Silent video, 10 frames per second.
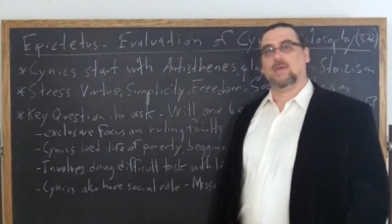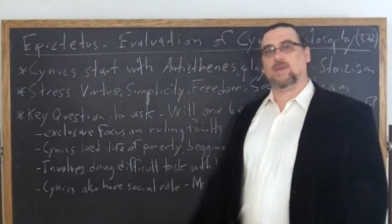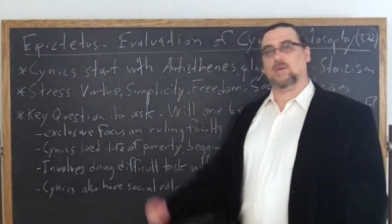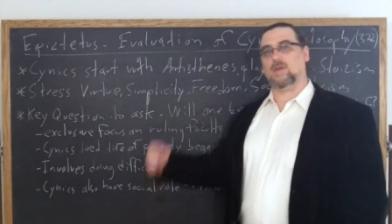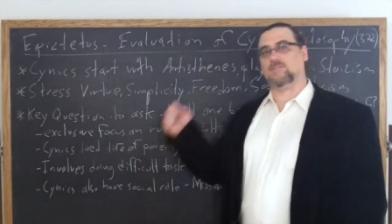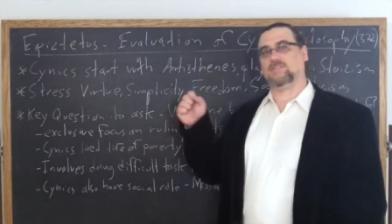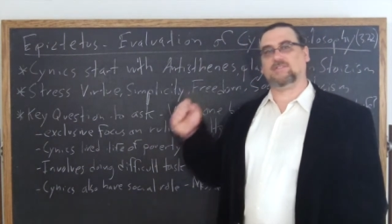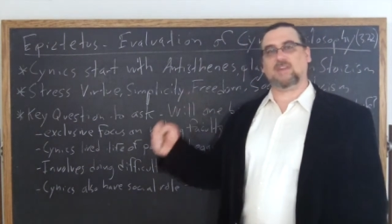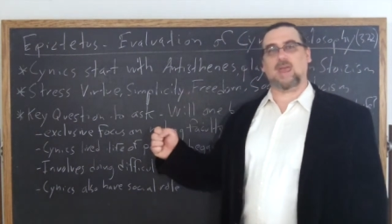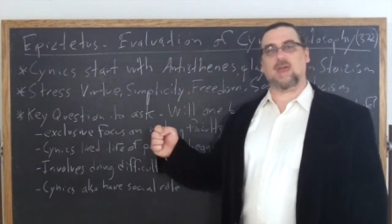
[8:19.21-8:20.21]
They would have a
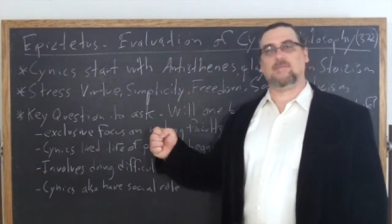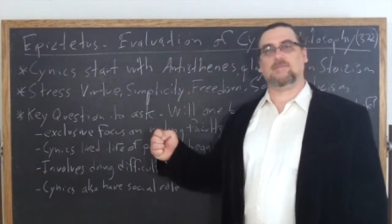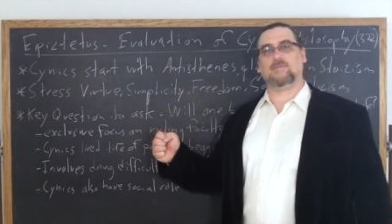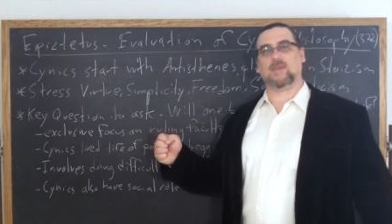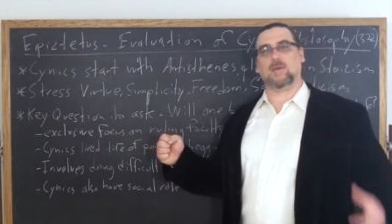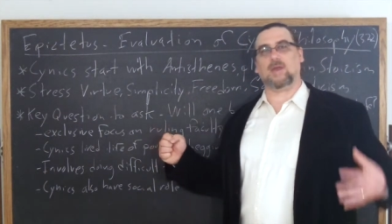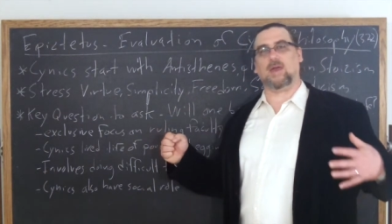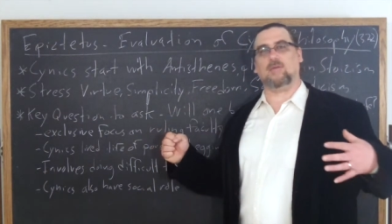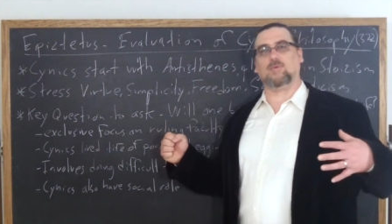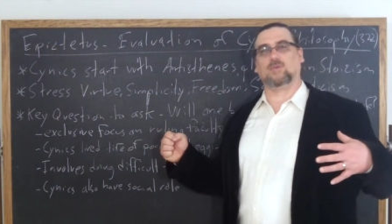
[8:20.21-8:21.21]
staff. They would
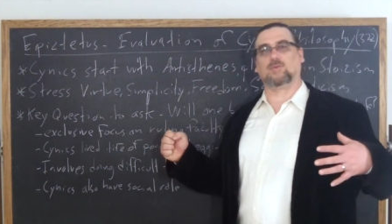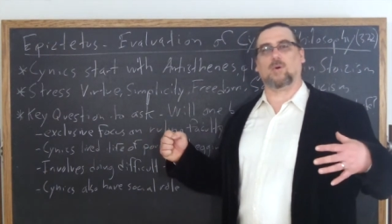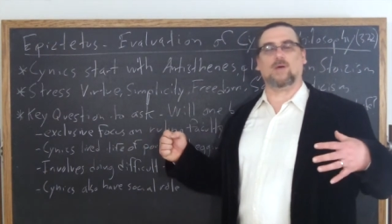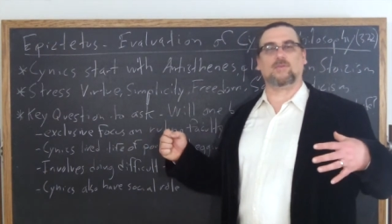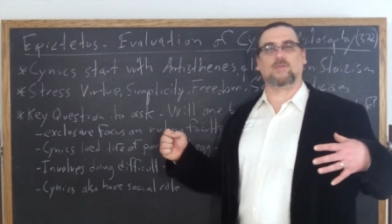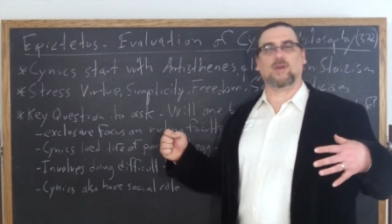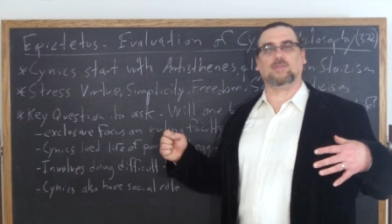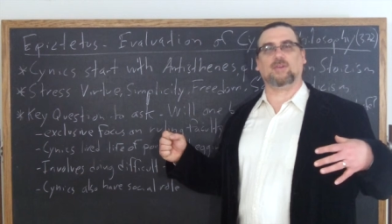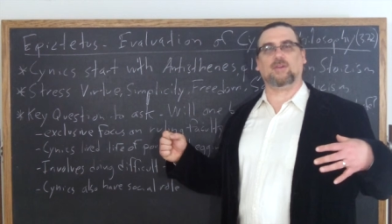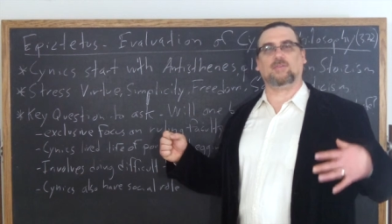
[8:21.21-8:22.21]
have what's often
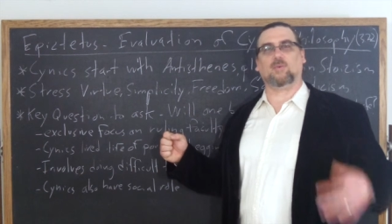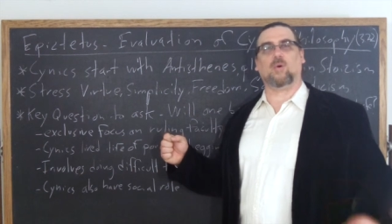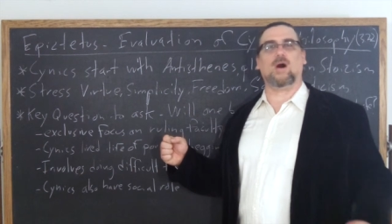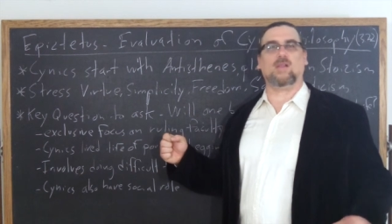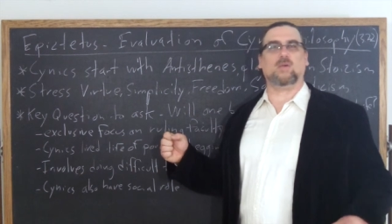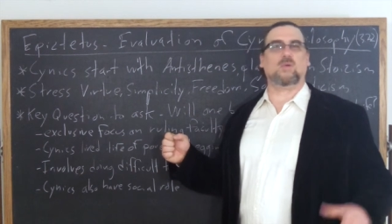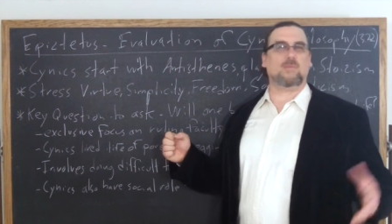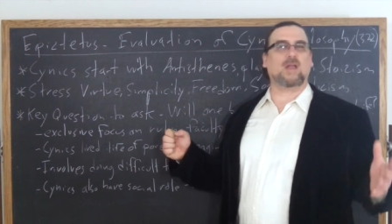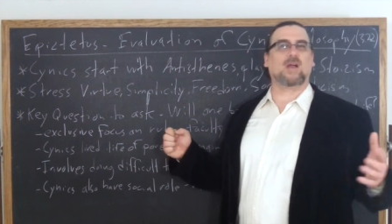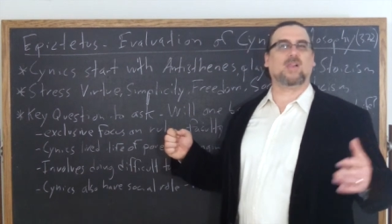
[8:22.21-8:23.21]
translated as a wallet. We
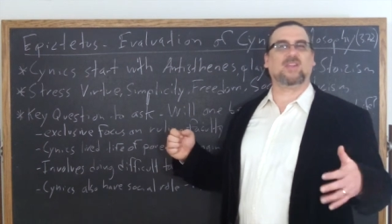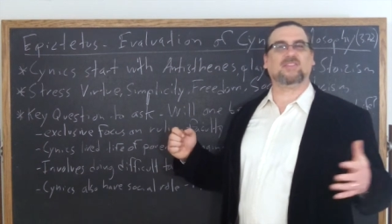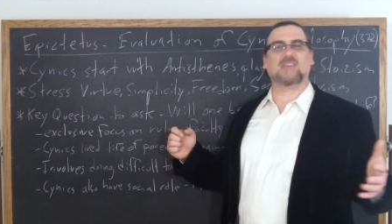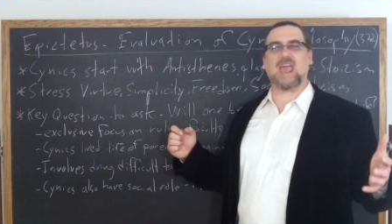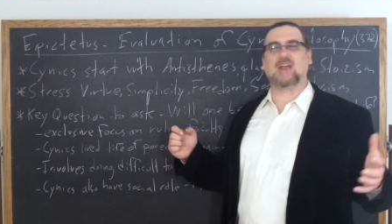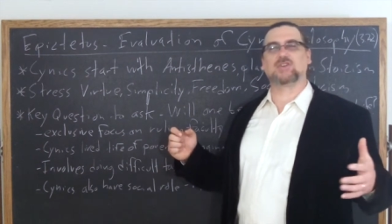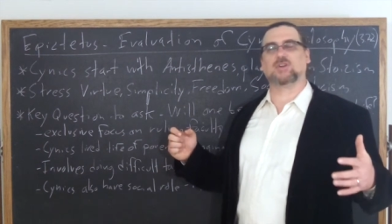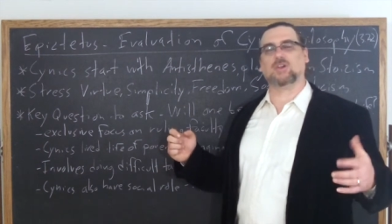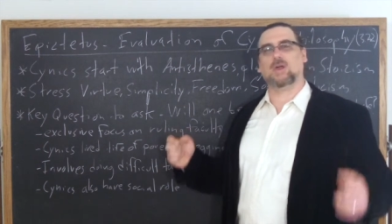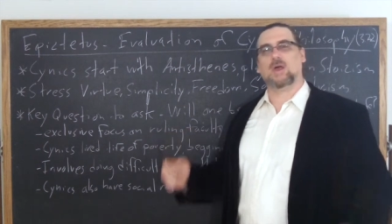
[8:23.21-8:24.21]
might call it a
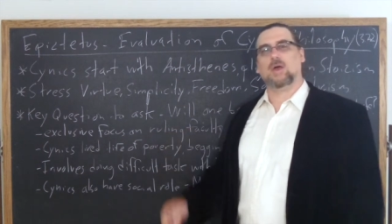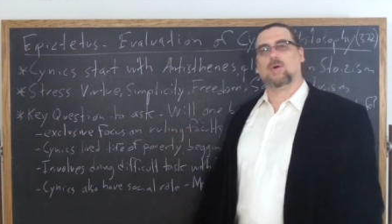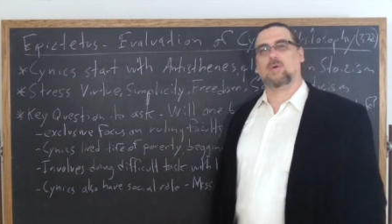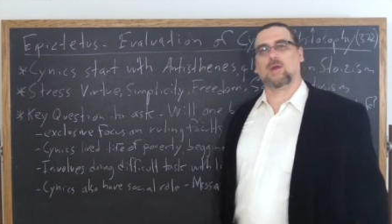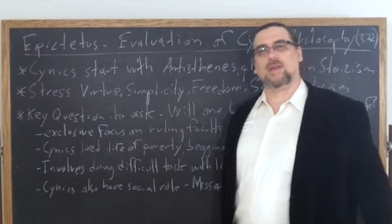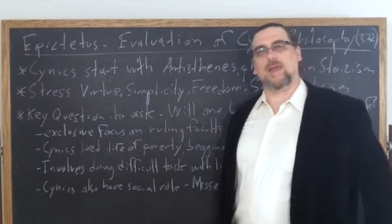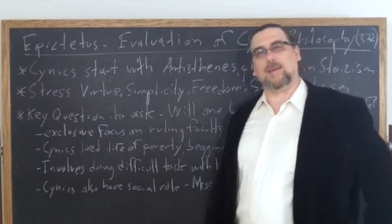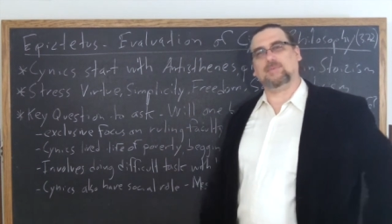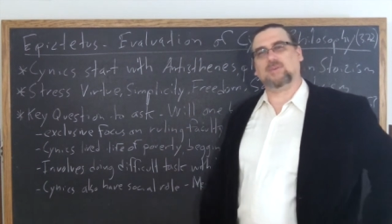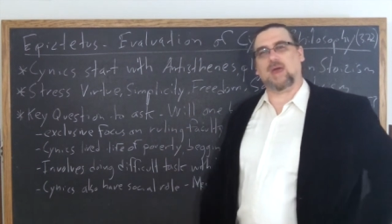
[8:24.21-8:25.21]
satchel or a
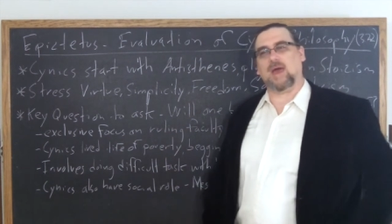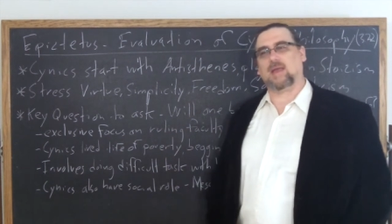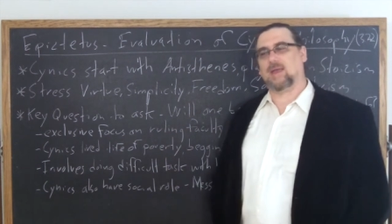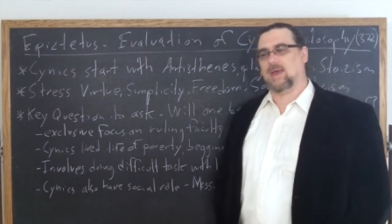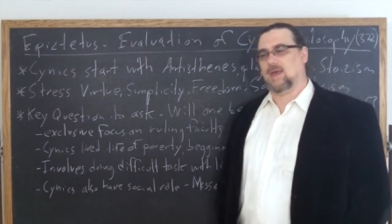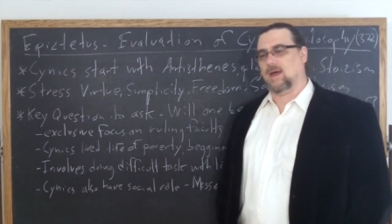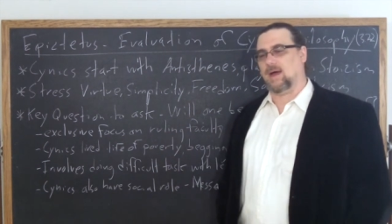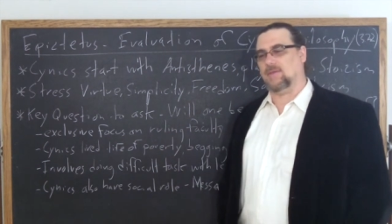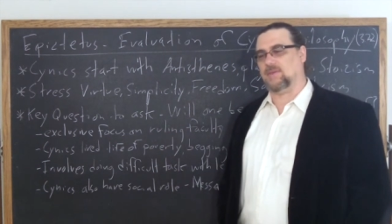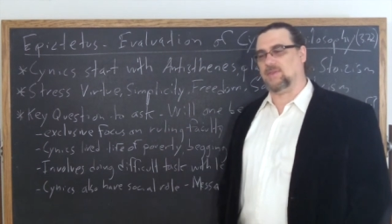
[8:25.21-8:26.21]
knapsack
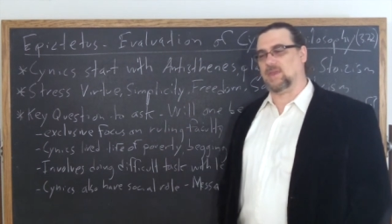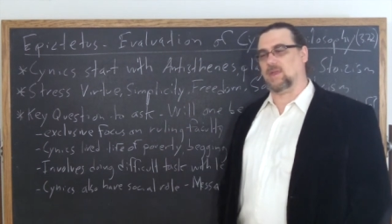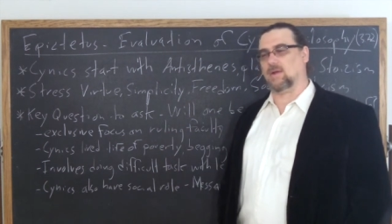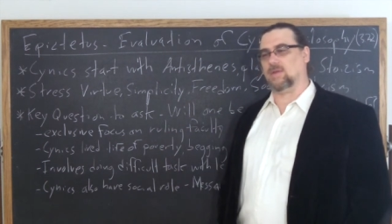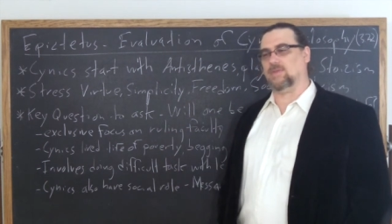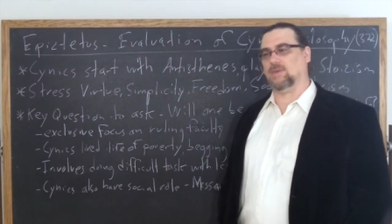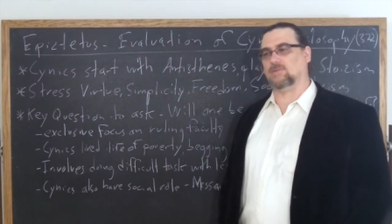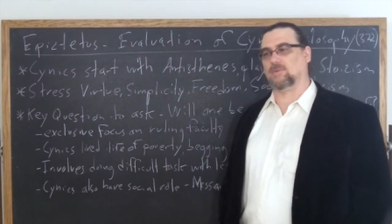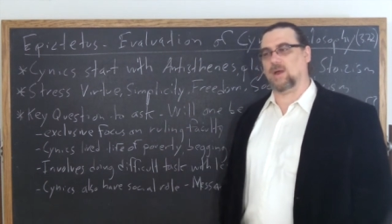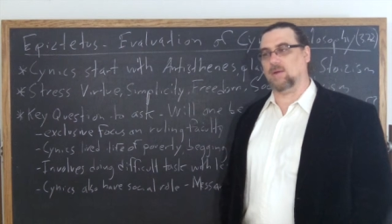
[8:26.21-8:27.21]
uh, that they carried
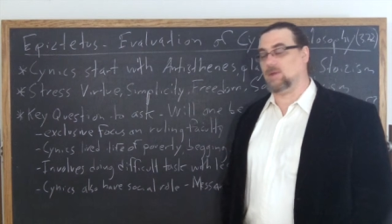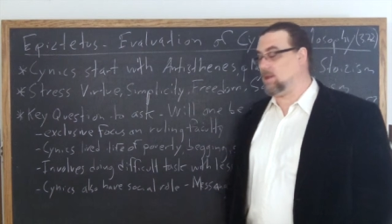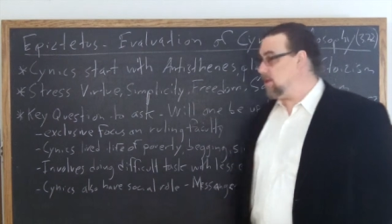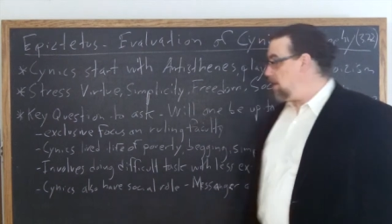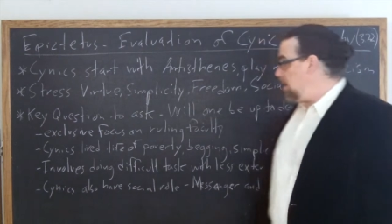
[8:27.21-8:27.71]
things around in.